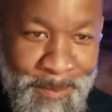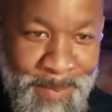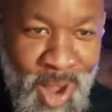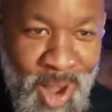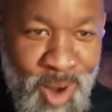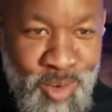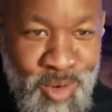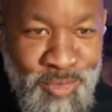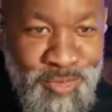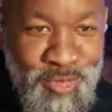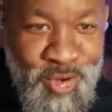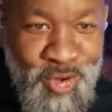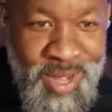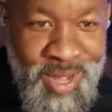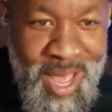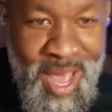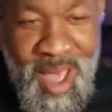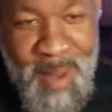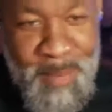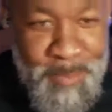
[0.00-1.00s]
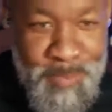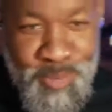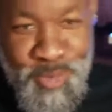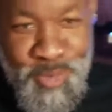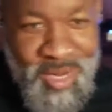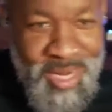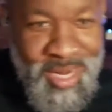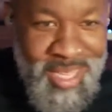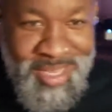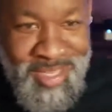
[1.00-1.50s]
I'm powerful, I'm
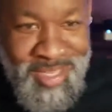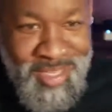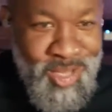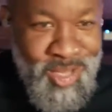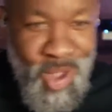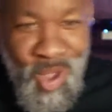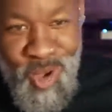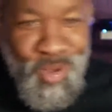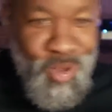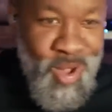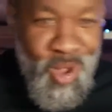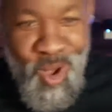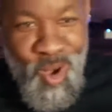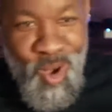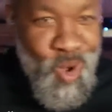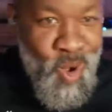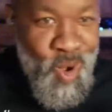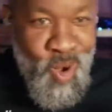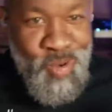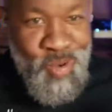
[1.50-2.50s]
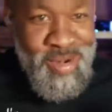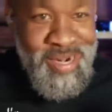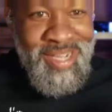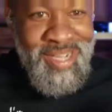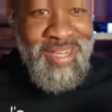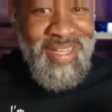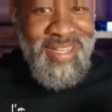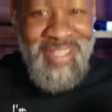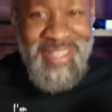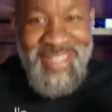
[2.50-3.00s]
pretty
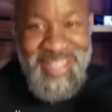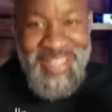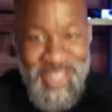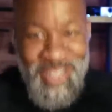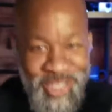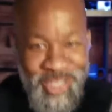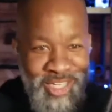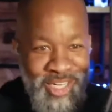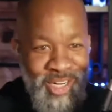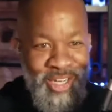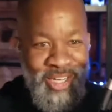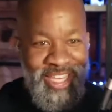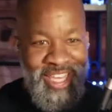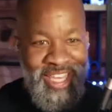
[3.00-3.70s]
doggone good